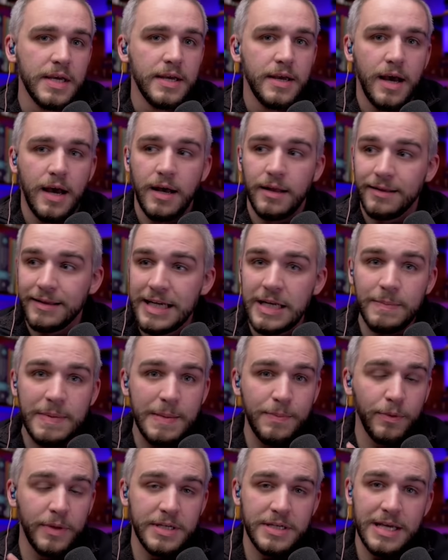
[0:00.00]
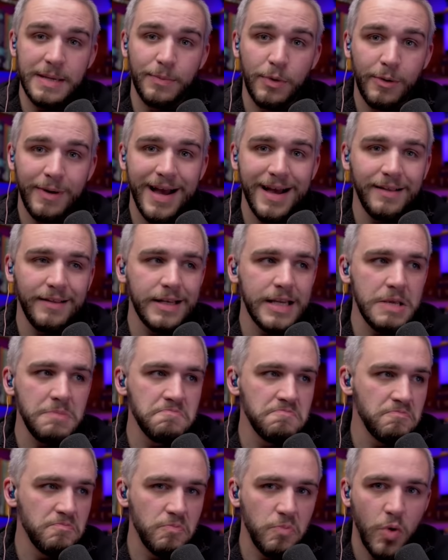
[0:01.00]
leading people into immorality.
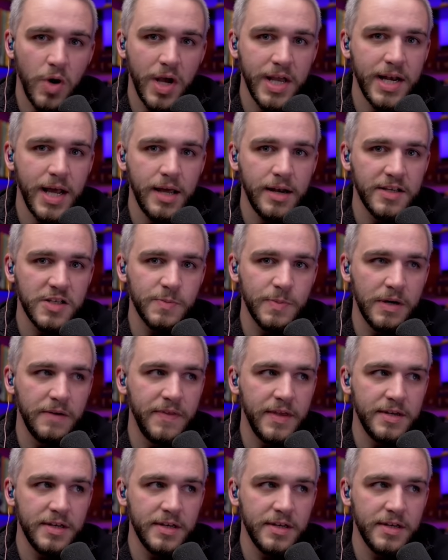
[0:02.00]
Why not a spirit that does